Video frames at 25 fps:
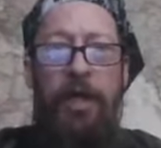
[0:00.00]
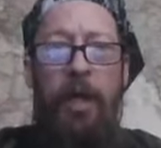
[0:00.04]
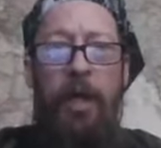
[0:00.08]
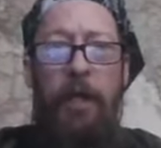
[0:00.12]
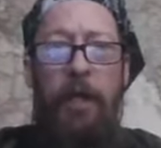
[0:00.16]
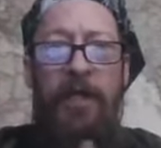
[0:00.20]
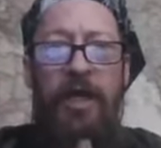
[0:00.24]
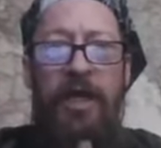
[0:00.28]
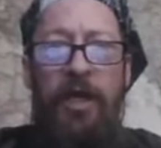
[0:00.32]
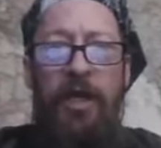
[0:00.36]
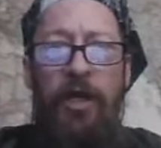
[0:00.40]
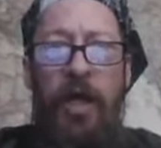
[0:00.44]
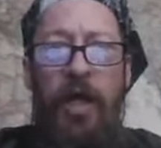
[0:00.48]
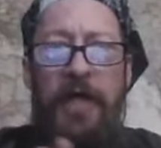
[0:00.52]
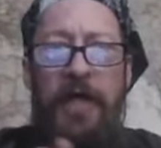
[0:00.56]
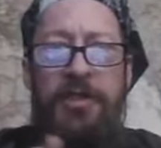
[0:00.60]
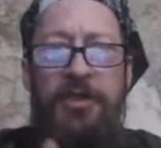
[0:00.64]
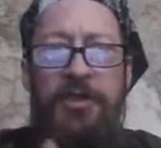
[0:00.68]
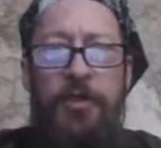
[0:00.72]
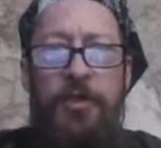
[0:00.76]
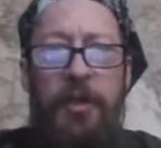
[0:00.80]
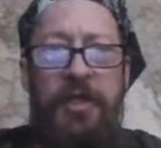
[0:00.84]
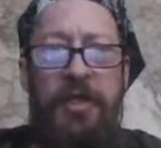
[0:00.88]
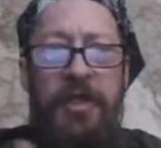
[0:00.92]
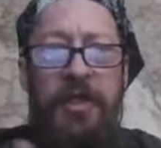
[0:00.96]
Becoming
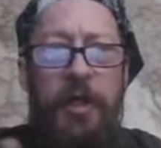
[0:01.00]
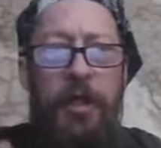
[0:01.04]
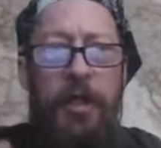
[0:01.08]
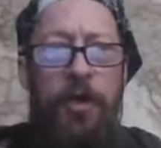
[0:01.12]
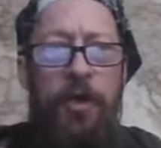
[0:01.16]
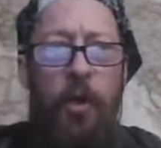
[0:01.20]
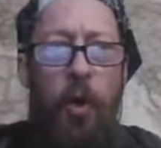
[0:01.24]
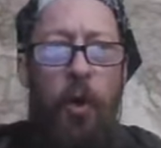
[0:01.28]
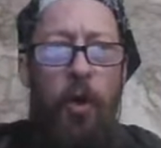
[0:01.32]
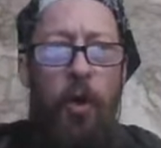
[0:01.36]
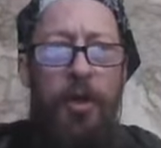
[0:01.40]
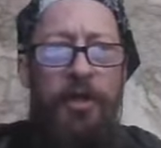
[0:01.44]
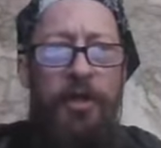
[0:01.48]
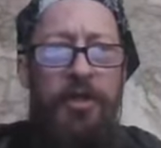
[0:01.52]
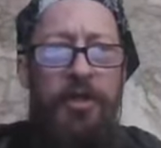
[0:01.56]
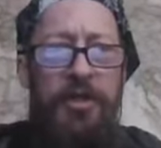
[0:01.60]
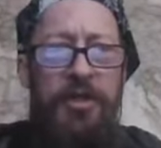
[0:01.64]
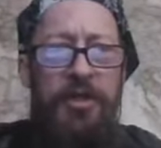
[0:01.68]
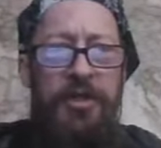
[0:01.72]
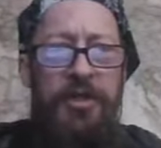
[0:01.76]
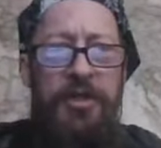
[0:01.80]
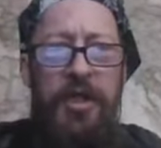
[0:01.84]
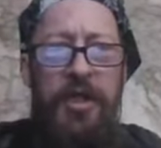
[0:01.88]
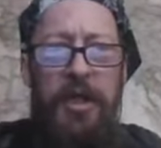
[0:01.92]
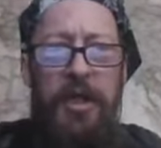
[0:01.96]
cleansed with the
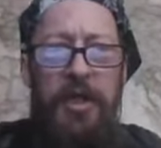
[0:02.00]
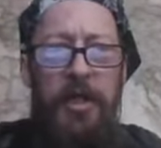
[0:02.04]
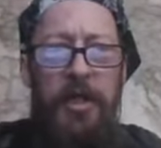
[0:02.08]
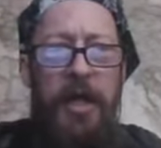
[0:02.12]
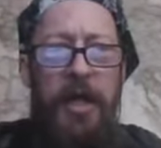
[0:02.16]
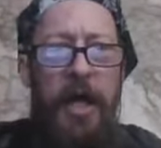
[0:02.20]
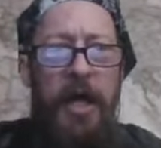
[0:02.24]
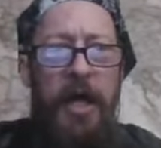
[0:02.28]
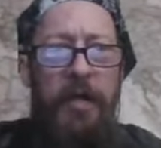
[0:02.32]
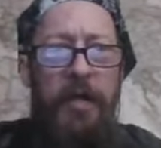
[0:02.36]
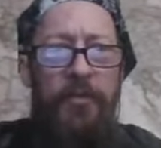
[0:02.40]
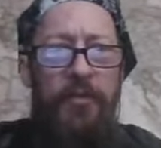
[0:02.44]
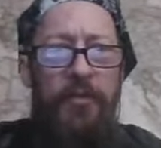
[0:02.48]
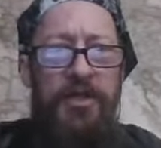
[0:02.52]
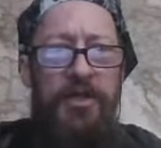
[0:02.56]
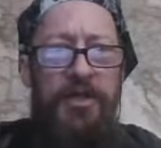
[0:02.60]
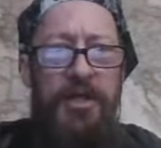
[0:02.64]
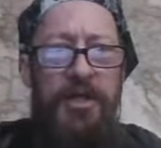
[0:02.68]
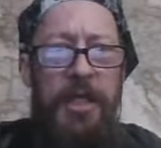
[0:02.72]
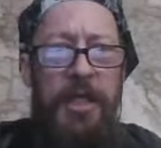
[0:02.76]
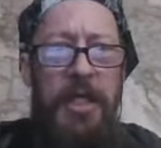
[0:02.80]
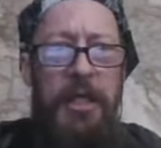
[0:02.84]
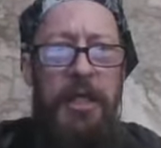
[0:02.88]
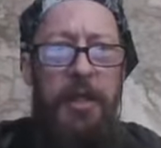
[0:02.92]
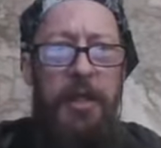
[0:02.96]
accordance and
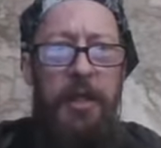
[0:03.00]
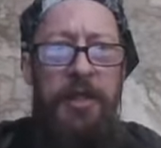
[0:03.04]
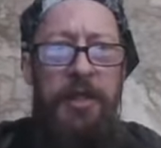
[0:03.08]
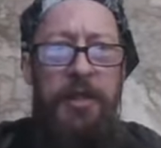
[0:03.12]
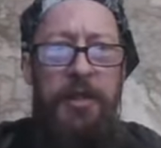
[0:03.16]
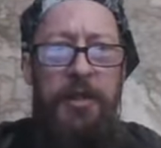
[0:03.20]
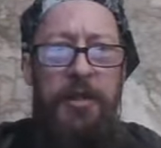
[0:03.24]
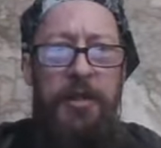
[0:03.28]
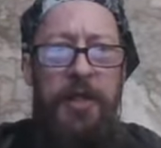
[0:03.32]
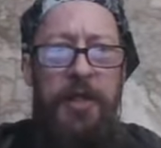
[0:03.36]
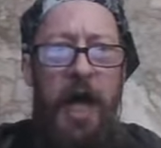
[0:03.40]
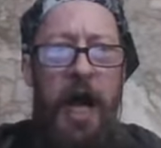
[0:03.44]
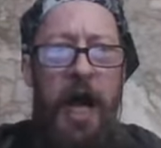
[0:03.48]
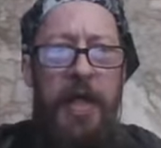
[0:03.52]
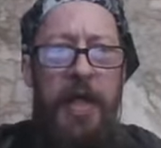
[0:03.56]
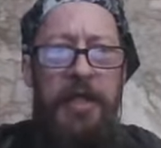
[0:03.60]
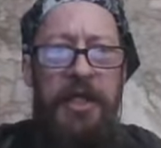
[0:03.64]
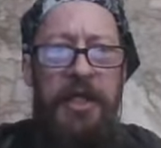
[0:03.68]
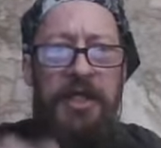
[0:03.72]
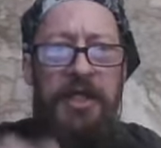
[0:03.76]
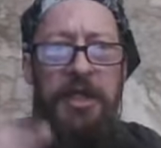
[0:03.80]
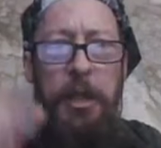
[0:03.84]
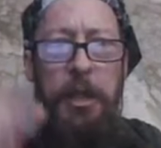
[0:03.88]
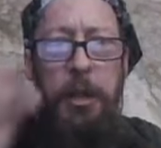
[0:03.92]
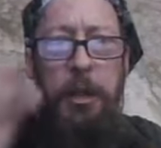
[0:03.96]
receive a
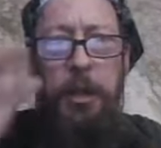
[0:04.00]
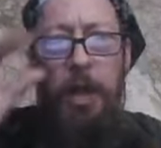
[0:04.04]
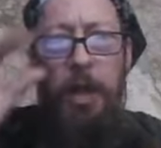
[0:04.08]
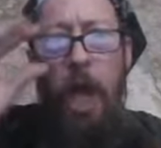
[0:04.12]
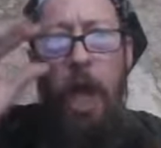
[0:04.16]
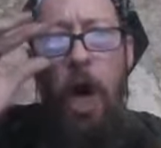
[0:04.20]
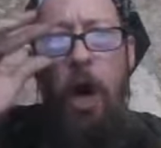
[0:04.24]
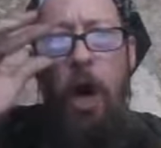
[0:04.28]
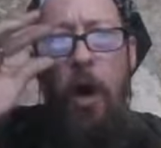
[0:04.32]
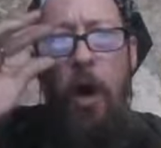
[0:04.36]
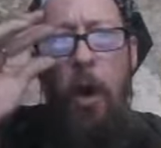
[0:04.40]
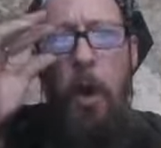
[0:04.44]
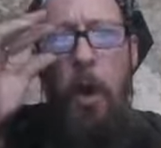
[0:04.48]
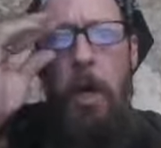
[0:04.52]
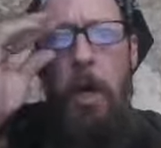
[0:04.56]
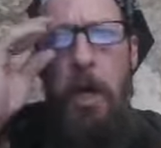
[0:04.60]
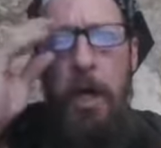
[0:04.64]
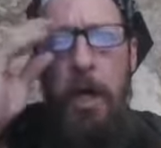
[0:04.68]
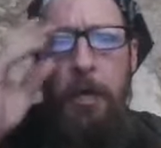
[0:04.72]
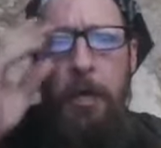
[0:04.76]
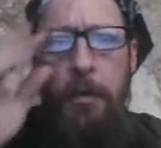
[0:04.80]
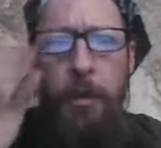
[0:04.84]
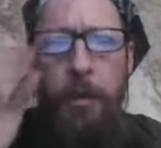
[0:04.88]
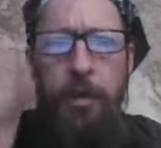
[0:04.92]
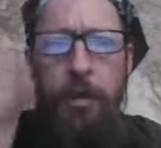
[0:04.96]
tithing's flow,
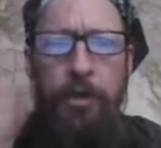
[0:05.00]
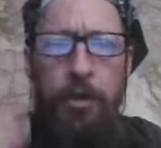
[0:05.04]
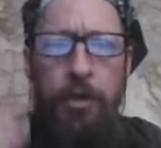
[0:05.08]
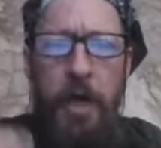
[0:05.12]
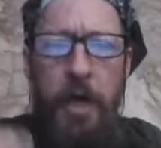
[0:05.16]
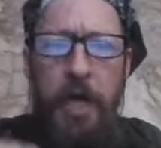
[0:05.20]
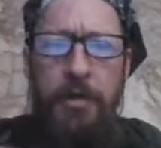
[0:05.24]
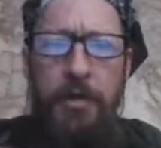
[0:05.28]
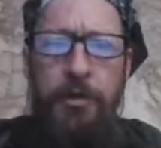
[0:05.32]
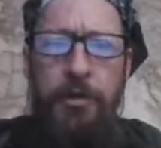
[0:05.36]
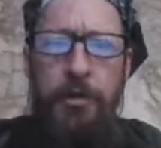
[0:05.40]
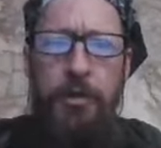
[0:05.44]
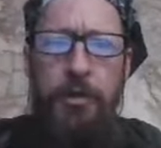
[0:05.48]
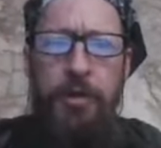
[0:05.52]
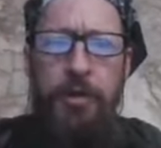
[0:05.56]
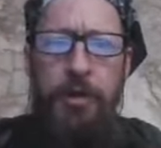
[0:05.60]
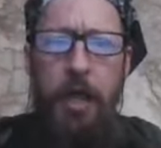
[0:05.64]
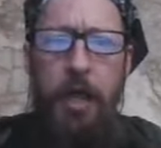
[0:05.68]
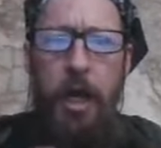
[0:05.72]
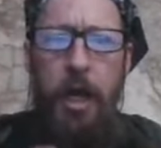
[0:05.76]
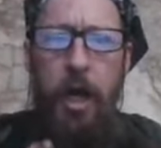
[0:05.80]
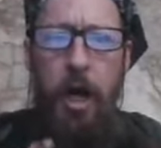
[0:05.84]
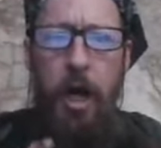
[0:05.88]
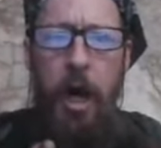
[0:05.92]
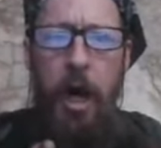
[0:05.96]
for
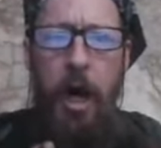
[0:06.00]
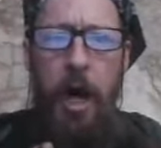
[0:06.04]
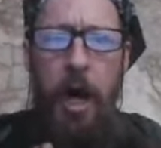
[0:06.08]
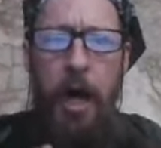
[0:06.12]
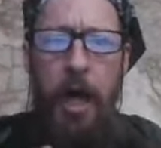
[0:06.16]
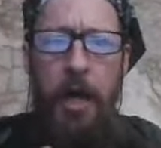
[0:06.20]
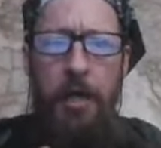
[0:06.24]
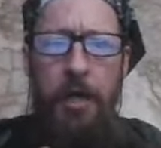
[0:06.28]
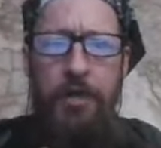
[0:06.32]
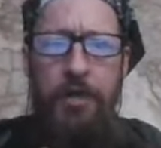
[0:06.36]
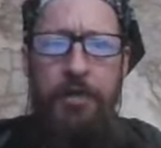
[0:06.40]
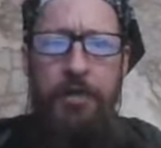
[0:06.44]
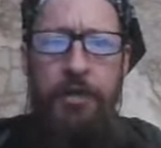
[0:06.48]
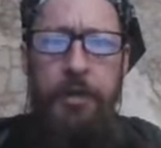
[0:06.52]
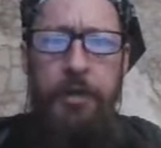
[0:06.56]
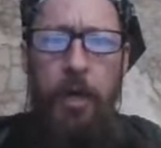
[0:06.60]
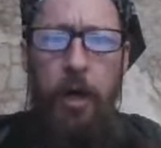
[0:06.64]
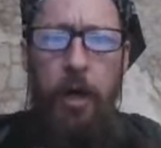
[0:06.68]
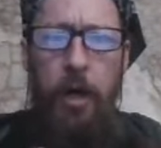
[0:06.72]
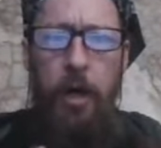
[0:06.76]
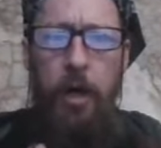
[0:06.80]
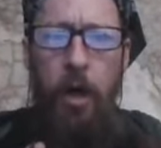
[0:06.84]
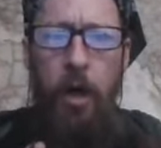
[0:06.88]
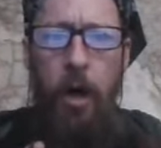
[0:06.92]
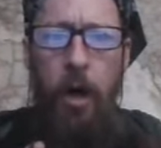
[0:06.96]
treasures has
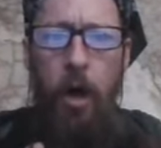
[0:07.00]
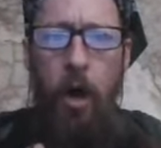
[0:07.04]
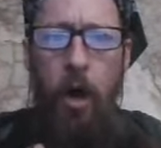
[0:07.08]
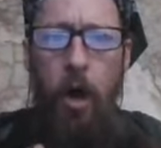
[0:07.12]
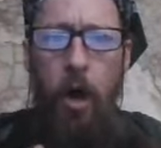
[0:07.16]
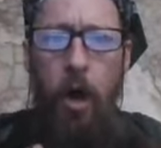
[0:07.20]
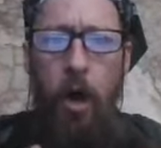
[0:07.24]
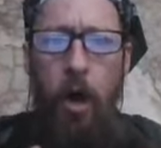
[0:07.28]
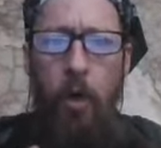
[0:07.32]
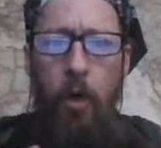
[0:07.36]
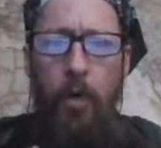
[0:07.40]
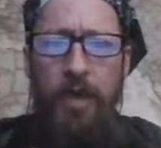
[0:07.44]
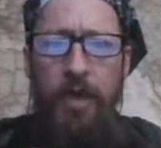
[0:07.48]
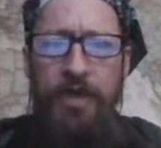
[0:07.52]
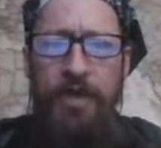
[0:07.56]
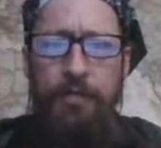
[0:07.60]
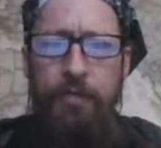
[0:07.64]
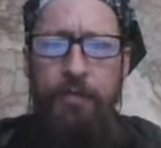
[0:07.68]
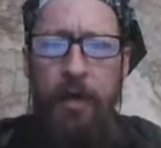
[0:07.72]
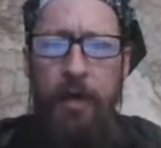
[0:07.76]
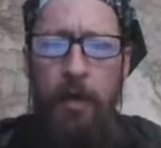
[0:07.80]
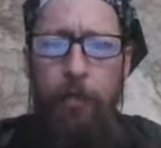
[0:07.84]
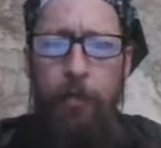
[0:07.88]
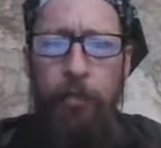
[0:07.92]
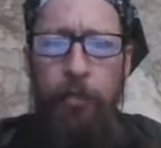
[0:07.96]
always
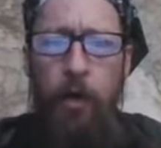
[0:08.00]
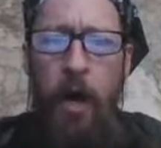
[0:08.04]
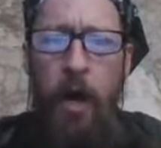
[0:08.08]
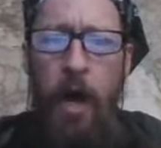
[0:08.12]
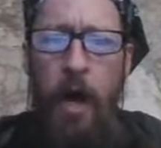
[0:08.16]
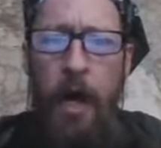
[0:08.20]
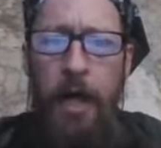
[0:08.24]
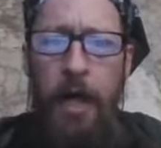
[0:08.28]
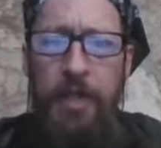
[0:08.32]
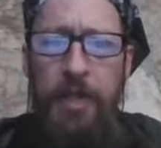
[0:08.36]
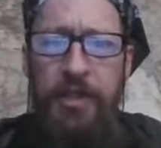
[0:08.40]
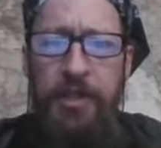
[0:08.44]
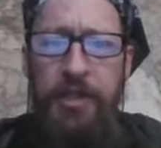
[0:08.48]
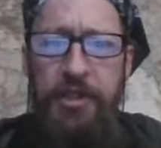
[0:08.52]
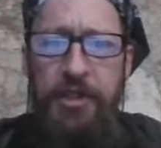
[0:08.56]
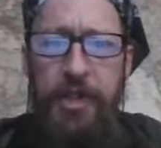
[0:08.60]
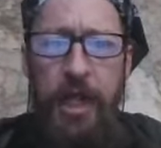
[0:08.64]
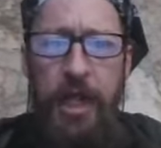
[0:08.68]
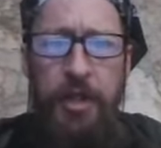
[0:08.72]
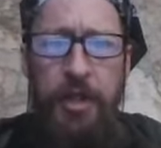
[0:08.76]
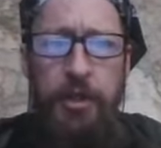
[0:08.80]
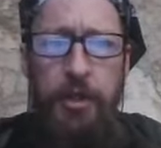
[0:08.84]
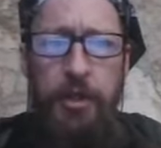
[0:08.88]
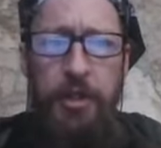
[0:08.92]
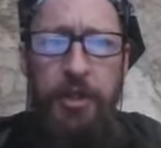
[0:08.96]
been a prize,
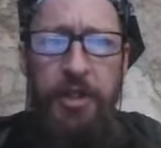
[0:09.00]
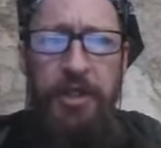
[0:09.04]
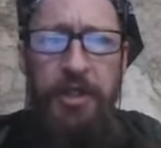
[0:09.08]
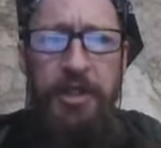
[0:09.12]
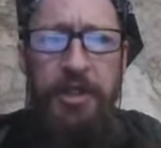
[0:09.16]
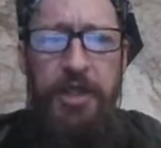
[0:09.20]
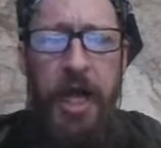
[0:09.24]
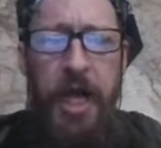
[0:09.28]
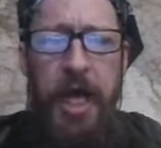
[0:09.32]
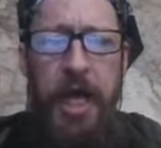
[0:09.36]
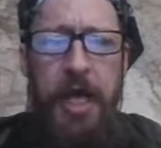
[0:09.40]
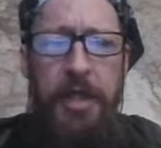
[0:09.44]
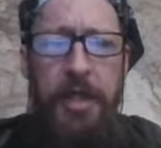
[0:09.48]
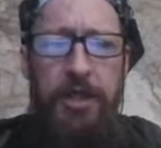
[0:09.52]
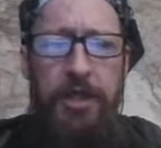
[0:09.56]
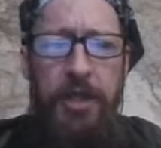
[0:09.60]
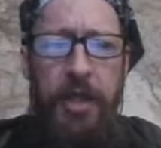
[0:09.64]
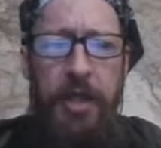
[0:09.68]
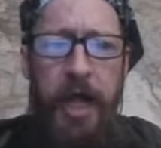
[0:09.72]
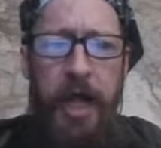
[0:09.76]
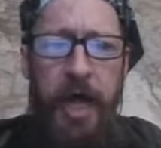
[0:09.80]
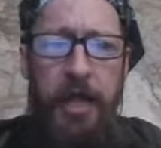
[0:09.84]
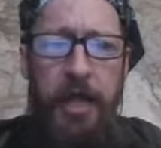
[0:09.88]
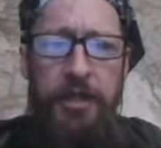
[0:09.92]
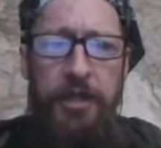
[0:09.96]
centuries, sage,
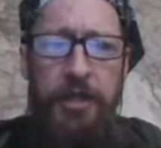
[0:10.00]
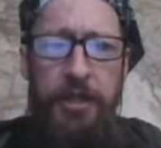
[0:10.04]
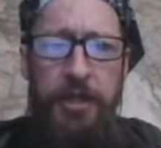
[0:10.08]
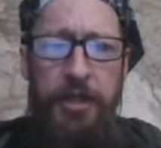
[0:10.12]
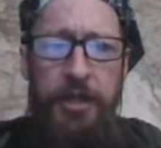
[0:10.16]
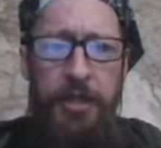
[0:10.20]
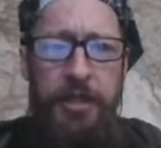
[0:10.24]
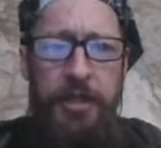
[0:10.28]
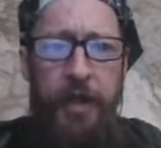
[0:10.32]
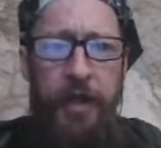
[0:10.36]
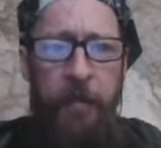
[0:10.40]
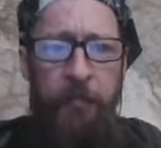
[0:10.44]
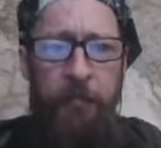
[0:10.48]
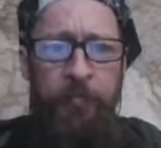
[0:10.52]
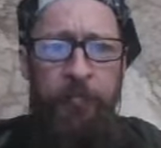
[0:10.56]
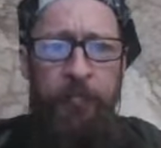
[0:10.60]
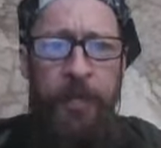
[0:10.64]
and ages.